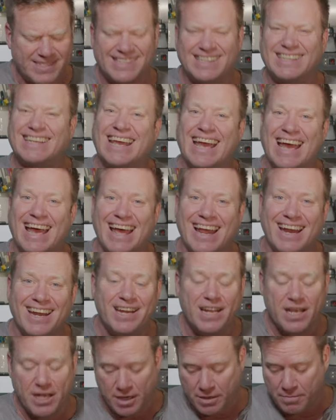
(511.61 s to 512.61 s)
It can
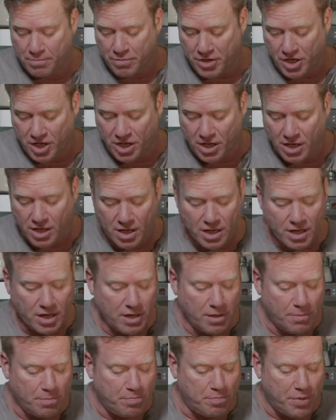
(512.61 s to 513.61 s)
be
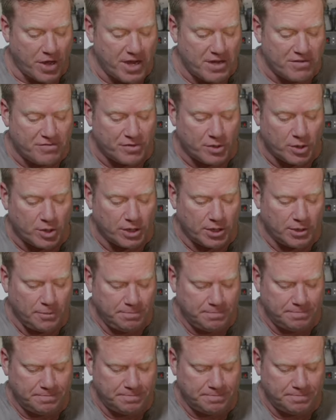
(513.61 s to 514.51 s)
painful.